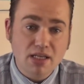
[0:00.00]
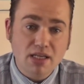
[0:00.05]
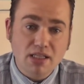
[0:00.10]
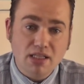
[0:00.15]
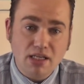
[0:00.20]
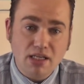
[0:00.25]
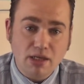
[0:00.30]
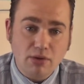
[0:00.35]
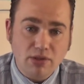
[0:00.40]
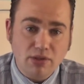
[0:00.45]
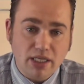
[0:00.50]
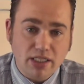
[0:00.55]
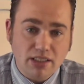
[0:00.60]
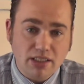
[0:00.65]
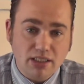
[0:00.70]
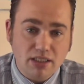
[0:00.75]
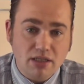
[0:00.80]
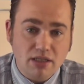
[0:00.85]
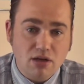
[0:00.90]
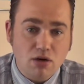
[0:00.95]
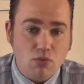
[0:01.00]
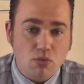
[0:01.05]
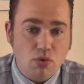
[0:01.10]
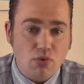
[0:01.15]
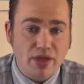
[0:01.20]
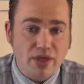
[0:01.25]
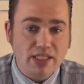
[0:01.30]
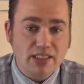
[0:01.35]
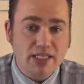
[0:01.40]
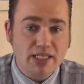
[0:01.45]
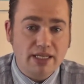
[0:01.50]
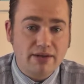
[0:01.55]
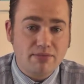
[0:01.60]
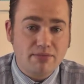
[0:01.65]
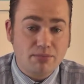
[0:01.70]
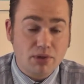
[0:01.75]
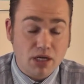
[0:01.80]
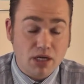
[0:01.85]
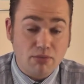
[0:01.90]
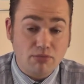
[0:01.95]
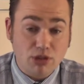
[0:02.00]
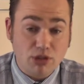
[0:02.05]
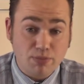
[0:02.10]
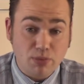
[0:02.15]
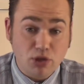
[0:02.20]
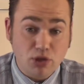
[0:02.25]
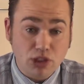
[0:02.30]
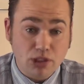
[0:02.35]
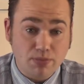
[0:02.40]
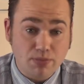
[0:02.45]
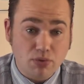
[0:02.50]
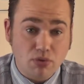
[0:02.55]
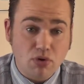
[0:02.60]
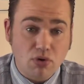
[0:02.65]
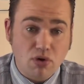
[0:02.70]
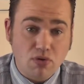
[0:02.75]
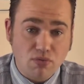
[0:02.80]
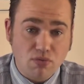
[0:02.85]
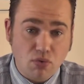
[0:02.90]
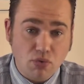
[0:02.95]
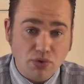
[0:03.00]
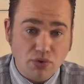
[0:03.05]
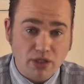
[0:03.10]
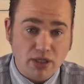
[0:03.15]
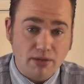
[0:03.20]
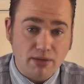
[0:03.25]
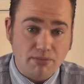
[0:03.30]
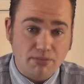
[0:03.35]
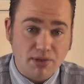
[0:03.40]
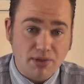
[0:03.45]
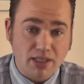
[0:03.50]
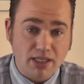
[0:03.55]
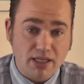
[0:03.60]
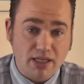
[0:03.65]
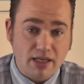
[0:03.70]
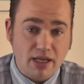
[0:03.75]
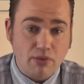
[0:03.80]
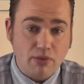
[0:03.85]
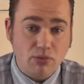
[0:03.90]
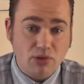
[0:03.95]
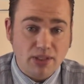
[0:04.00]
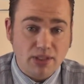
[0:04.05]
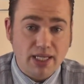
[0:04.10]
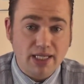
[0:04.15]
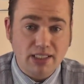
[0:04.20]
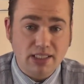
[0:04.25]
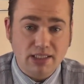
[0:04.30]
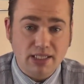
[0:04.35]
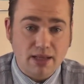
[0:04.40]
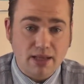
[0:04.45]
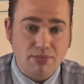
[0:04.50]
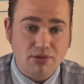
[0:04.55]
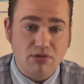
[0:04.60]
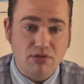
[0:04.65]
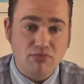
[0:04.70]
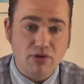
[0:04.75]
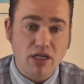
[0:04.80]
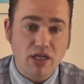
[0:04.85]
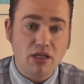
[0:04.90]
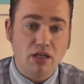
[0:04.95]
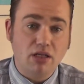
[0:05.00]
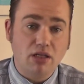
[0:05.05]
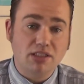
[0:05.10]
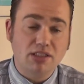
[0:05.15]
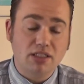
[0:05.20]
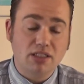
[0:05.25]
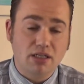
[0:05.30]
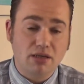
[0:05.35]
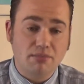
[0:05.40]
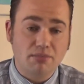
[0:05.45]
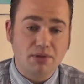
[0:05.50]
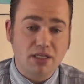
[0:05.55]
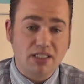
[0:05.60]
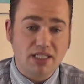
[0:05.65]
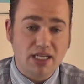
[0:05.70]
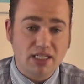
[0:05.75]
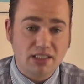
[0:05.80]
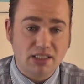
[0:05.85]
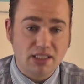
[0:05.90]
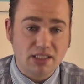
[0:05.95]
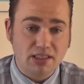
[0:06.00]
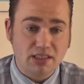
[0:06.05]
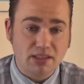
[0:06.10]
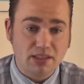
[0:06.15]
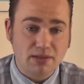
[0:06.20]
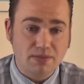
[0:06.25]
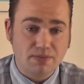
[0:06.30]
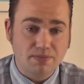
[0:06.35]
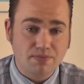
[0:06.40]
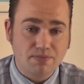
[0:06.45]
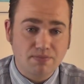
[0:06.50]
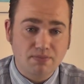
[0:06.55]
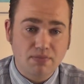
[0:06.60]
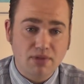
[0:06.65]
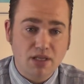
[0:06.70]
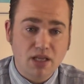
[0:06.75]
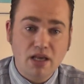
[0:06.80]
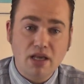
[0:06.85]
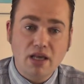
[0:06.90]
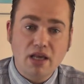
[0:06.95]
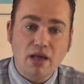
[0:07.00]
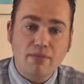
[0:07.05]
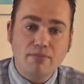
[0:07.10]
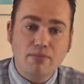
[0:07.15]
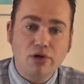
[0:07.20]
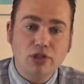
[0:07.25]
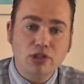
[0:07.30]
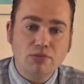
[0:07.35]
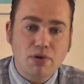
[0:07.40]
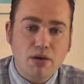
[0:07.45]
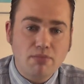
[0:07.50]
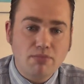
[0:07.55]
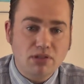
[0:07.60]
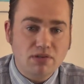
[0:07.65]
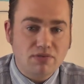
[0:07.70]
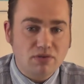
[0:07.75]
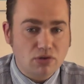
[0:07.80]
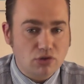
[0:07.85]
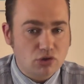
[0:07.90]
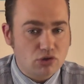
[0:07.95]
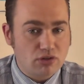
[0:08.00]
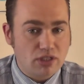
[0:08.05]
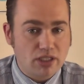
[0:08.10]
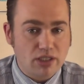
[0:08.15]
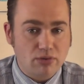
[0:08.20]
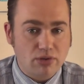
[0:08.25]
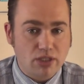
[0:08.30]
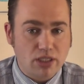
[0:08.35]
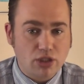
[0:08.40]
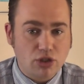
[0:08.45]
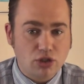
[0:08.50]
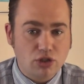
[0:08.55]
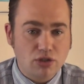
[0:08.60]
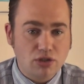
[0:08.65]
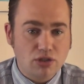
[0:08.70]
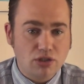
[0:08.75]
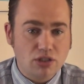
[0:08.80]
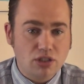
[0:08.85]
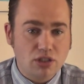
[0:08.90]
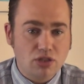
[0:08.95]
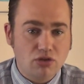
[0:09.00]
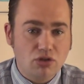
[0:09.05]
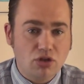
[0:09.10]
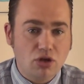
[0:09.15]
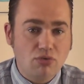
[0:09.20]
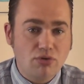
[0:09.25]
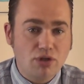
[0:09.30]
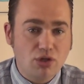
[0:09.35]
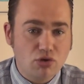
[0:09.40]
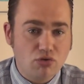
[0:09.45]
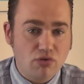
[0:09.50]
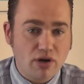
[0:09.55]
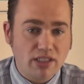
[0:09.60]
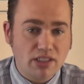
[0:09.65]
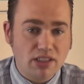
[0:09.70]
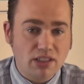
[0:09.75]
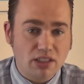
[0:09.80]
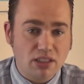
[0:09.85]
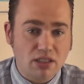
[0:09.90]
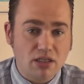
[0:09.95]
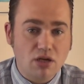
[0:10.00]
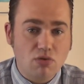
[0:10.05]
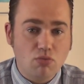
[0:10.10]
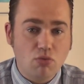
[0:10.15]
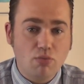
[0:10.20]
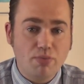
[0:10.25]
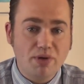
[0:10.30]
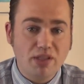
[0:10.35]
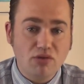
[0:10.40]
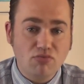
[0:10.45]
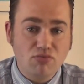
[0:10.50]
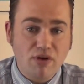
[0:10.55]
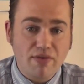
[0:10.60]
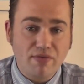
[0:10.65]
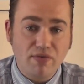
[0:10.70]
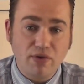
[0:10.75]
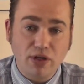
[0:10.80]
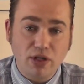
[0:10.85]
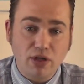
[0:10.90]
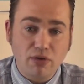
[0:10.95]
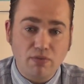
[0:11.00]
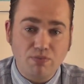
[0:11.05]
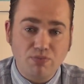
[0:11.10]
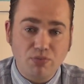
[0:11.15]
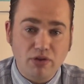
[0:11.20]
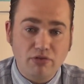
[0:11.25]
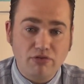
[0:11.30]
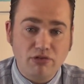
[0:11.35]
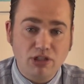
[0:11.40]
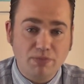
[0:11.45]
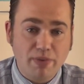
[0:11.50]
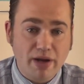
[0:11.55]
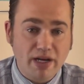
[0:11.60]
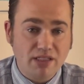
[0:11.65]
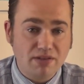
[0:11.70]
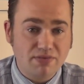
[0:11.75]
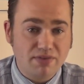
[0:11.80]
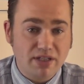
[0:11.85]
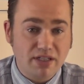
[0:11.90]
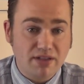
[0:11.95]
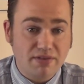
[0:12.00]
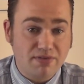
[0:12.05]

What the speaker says: The liquidator will then become responsible for the company and will take steps to realise the company's assets. In most members' voluntary liquidations, the only creditor will be the revenue in respect of any